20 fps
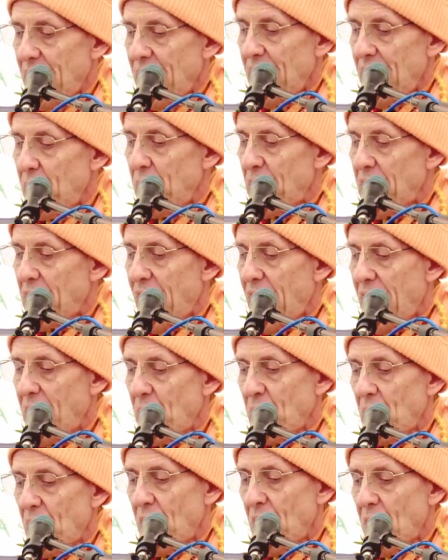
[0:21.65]
he
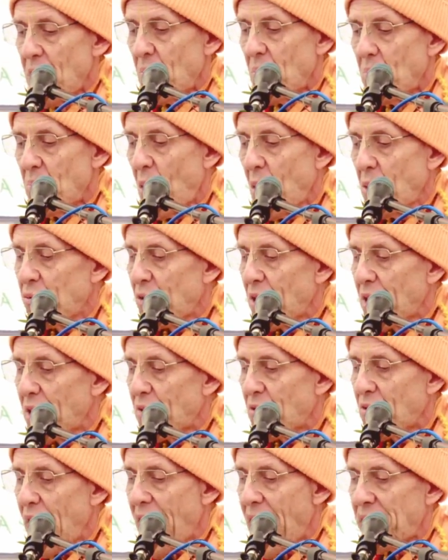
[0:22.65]
became most
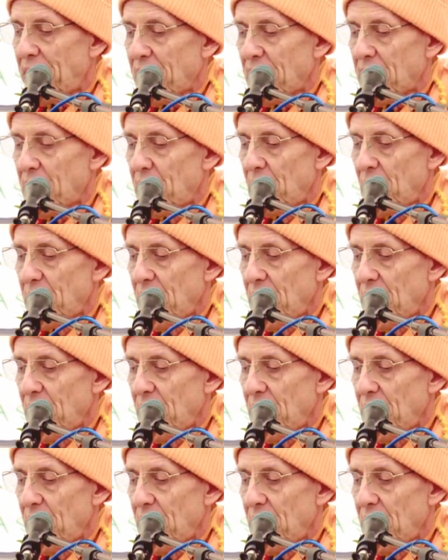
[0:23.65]
ecstatic